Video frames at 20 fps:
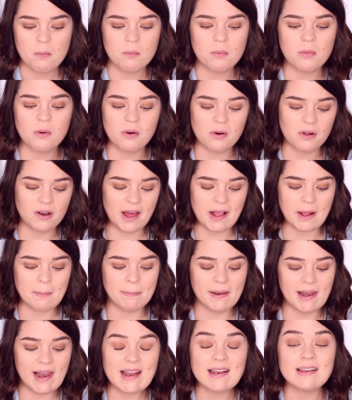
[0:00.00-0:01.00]
more
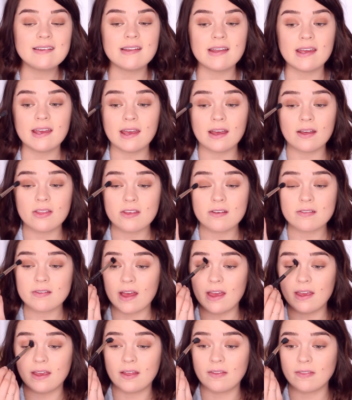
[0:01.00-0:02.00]
like blendy, and just
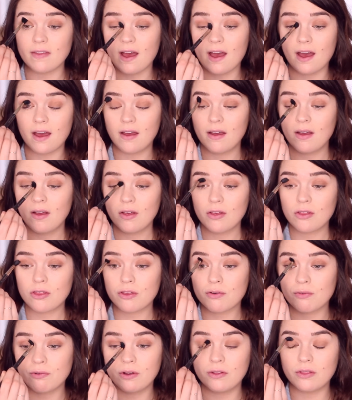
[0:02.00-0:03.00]
taking that
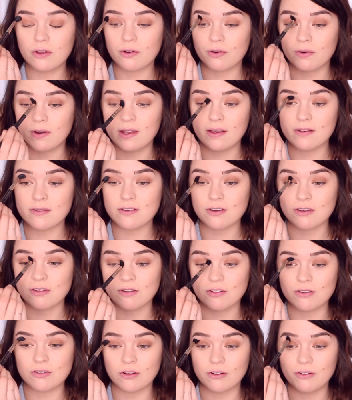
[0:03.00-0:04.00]
through the crease
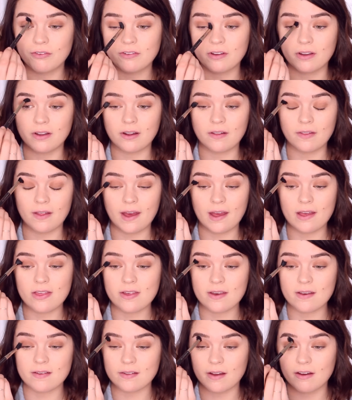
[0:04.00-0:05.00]
just to soften the
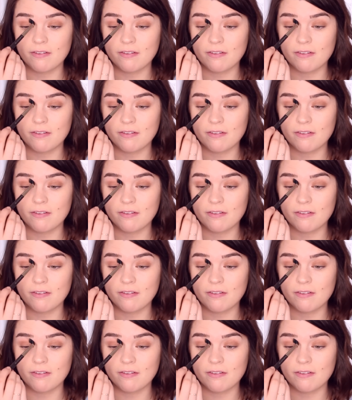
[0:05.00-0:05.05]
edges.